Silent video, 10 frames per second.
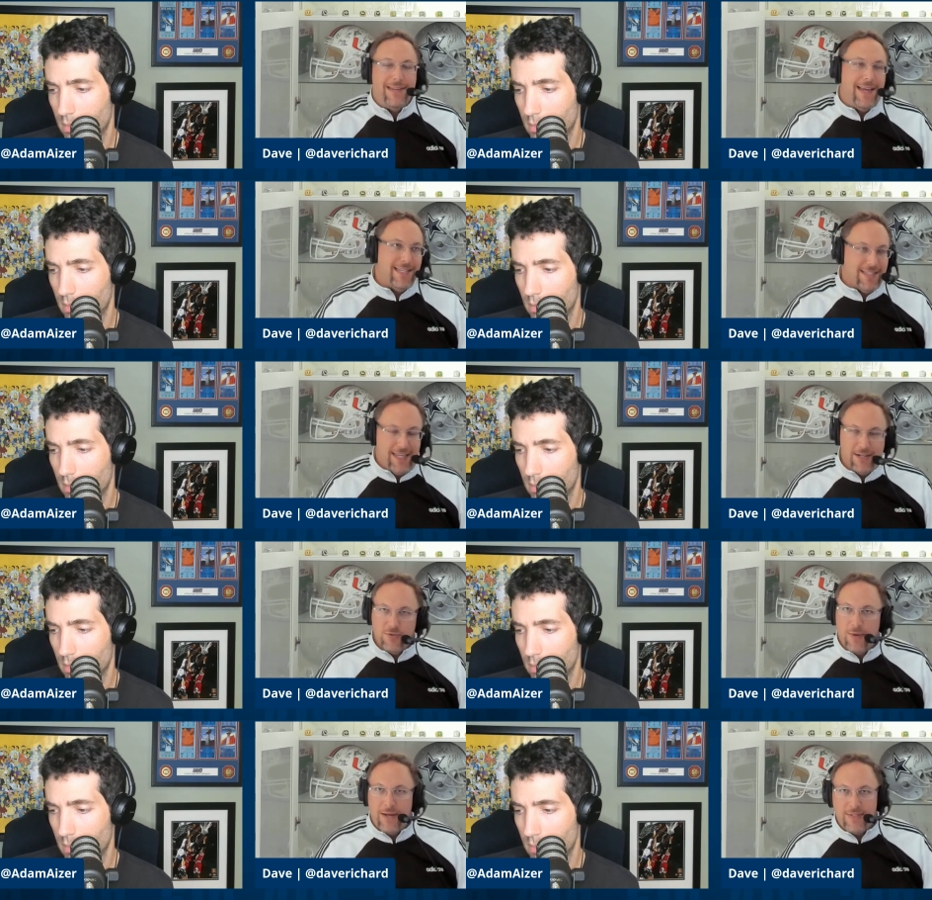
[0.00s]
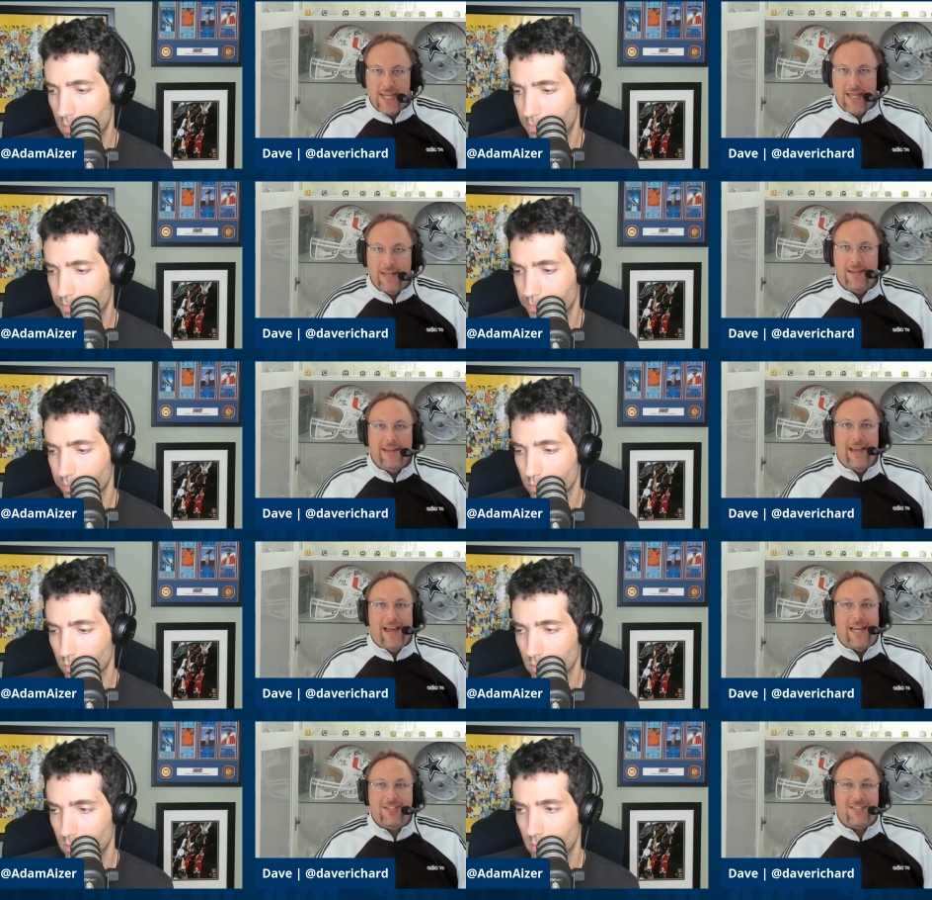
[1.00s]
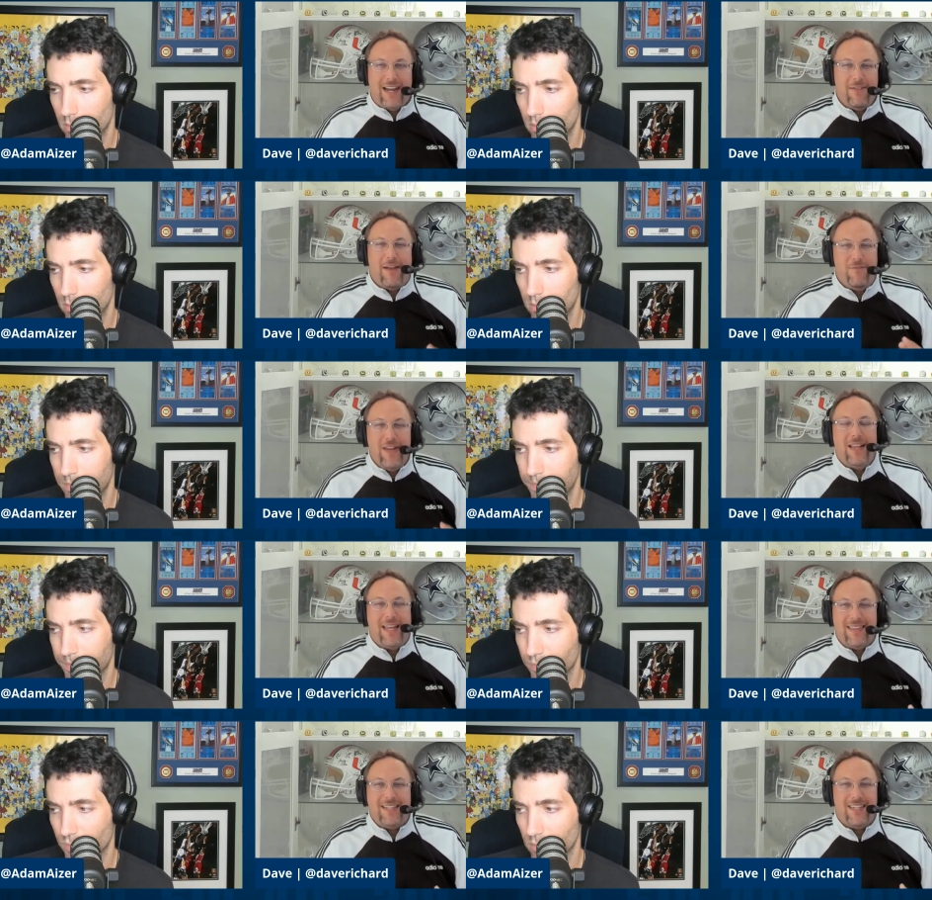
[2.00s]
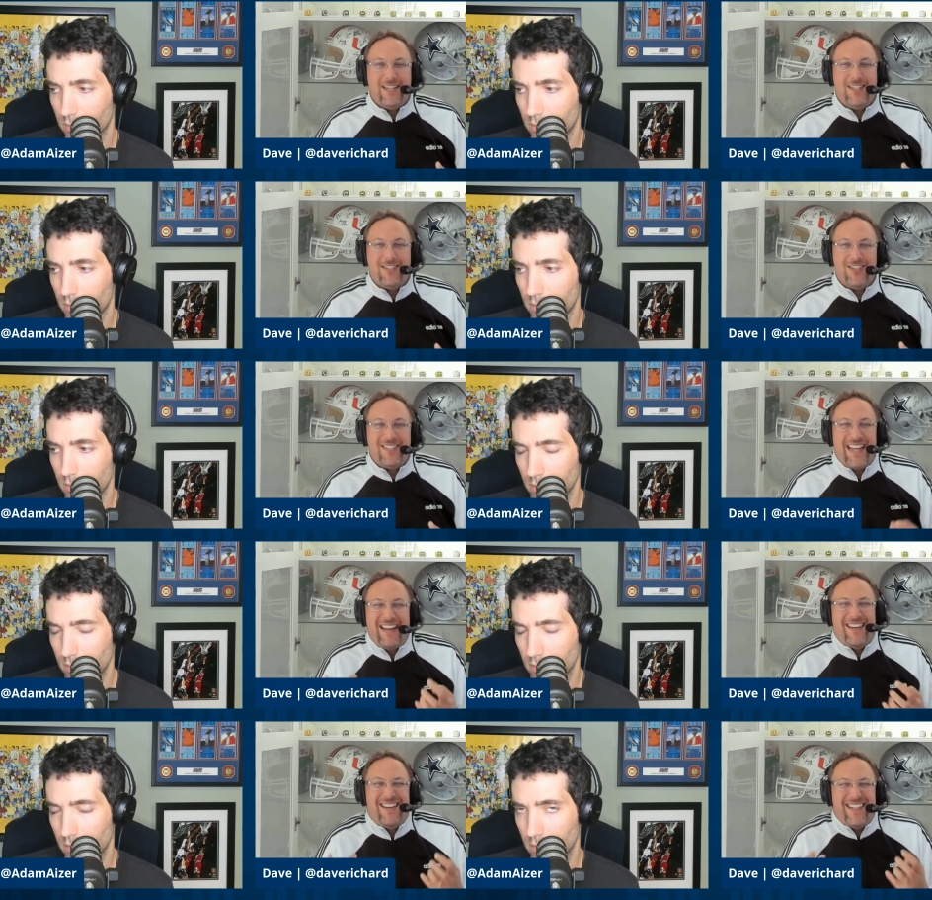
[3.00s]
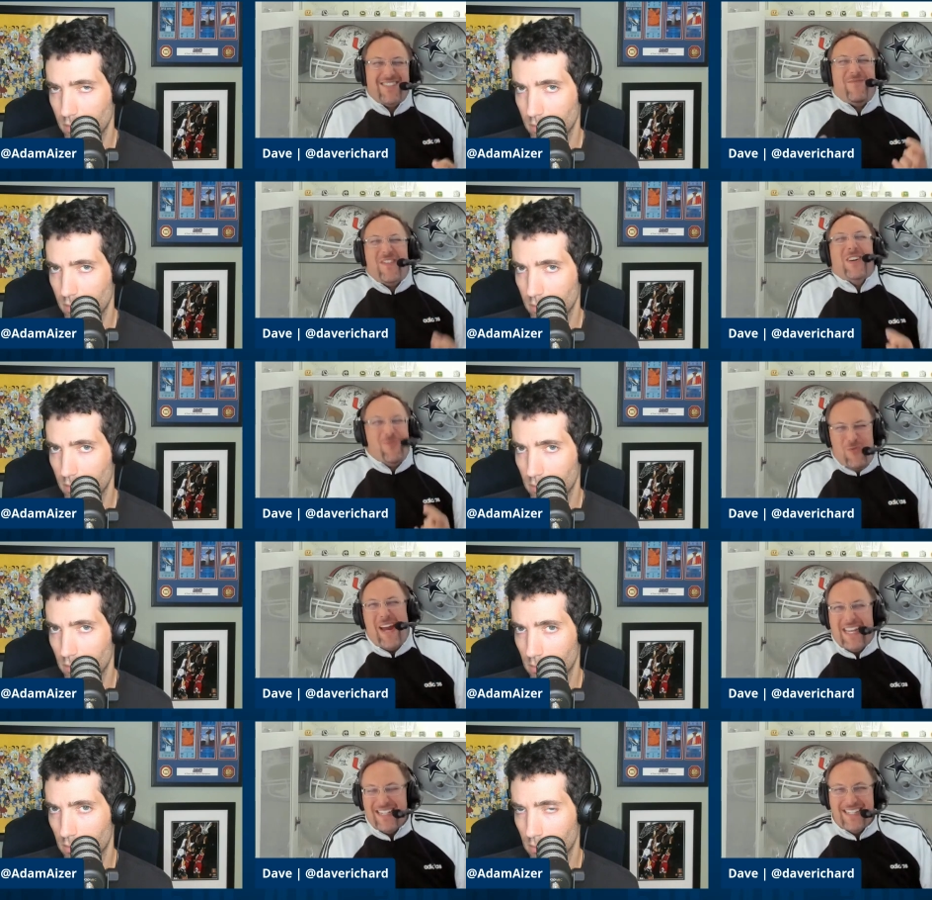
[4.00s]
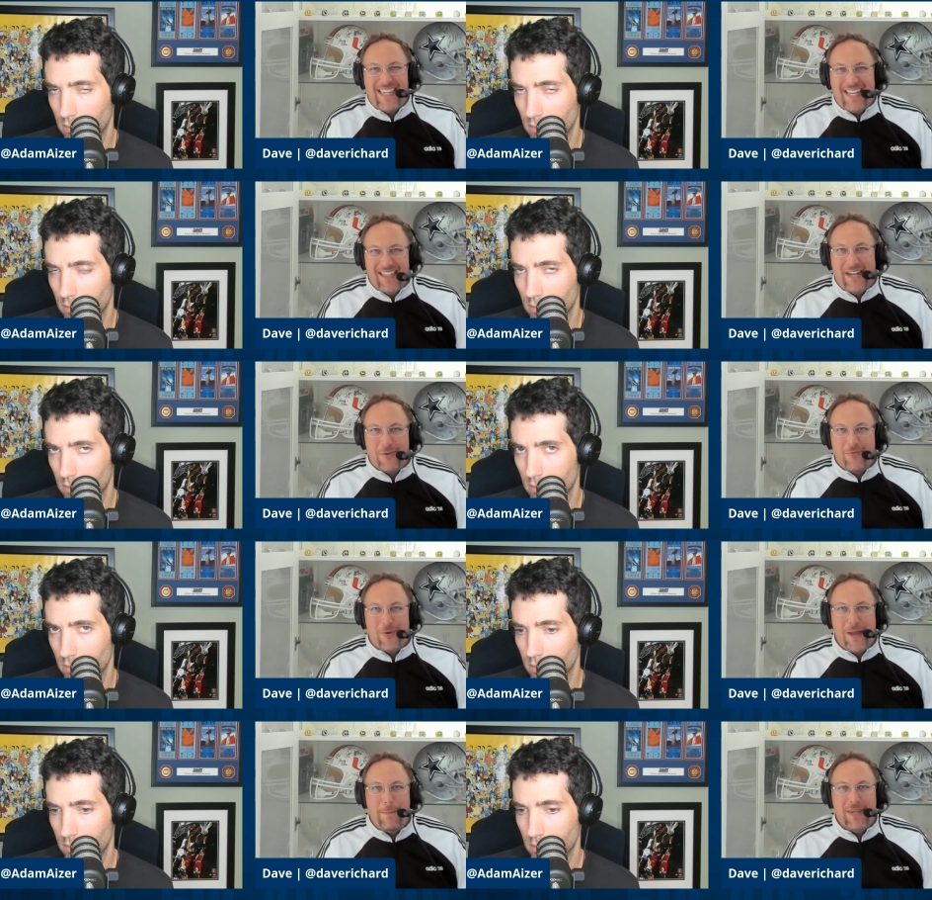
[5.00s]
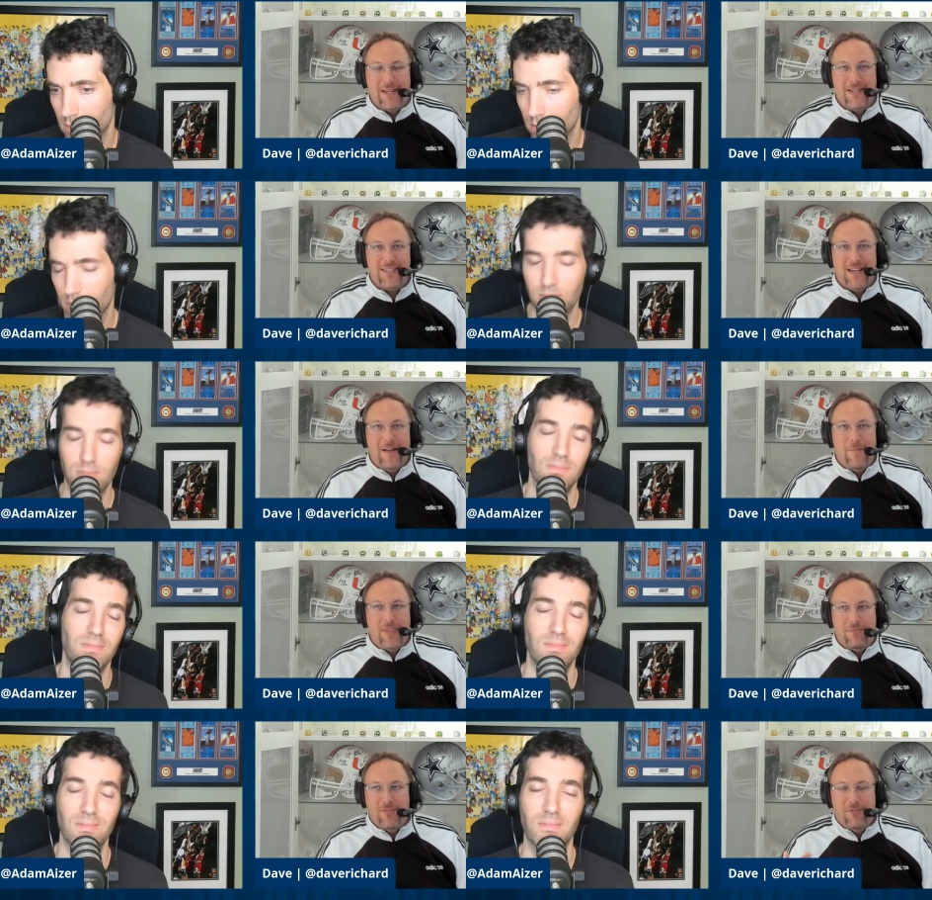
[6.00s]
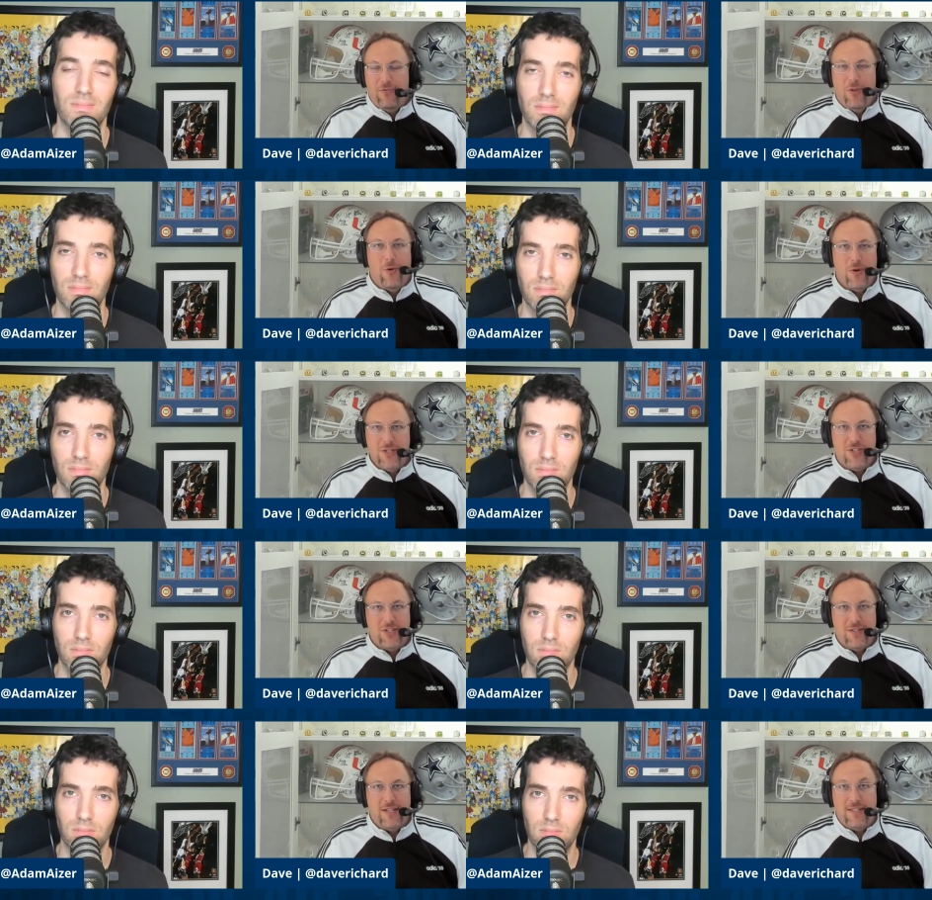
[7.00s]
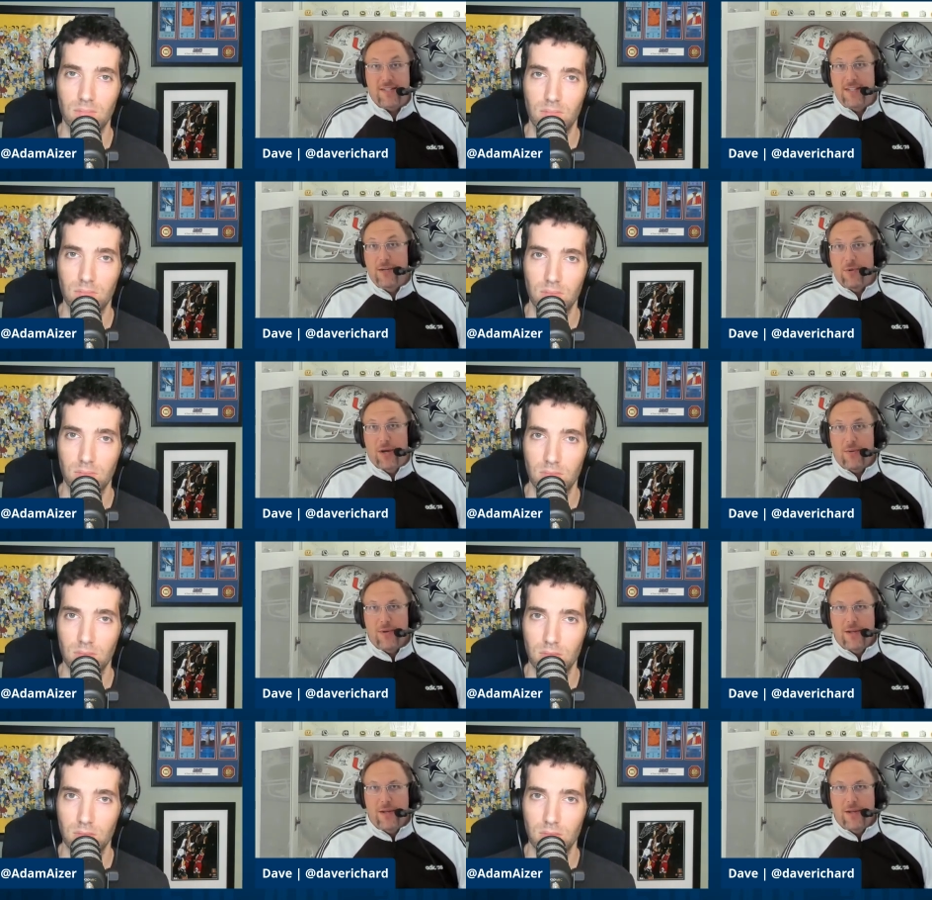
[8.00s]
Speaker 1: as late as round 10. I feel like it's just not, it doesn't feel right to take Leonard Fournette, because the floor is just, it's a 0.